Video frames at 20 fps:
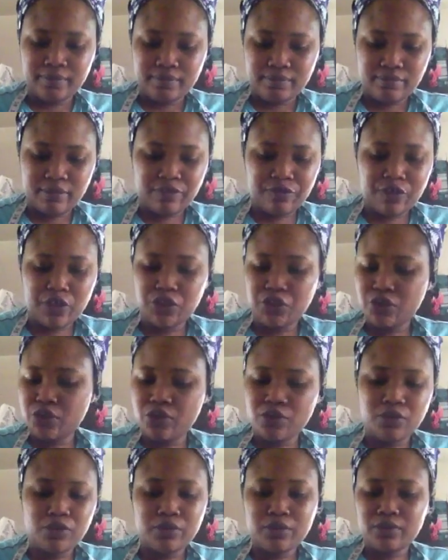before you
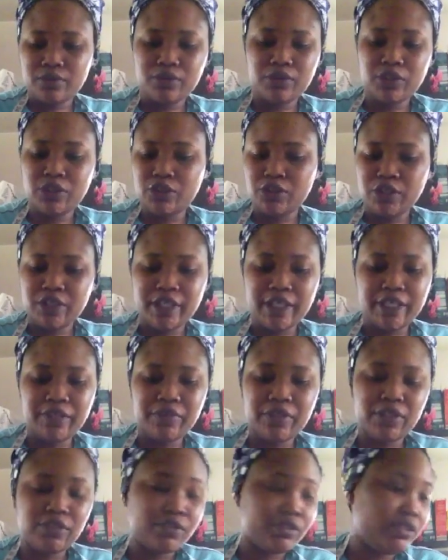go, you glue
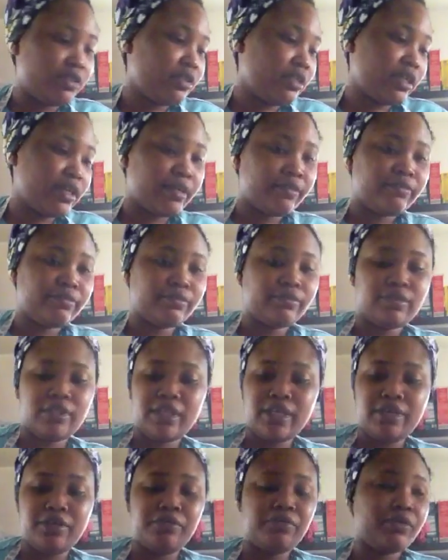it to the other
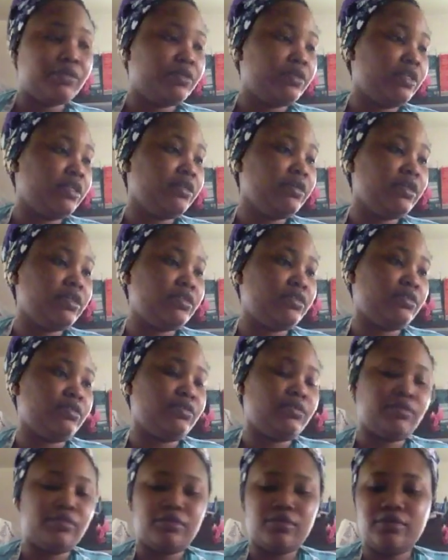thing you want to glue it to.
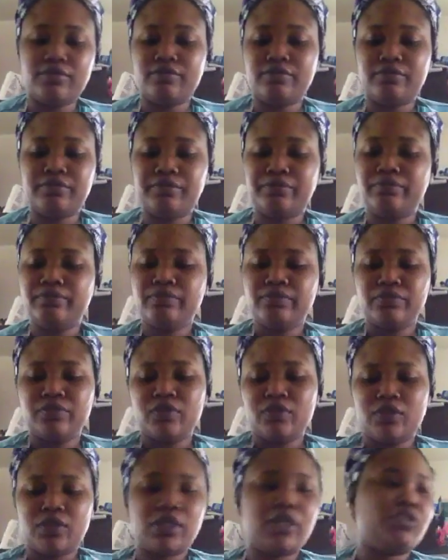
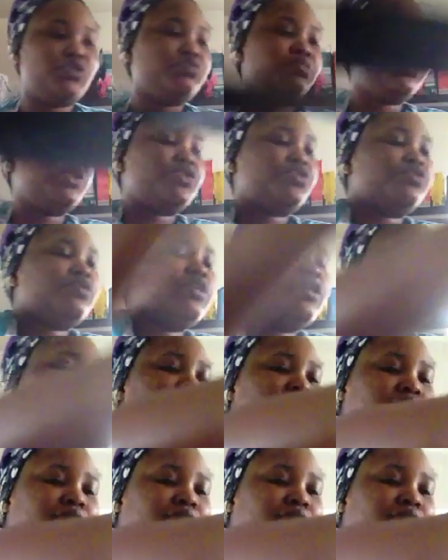So it to be strong.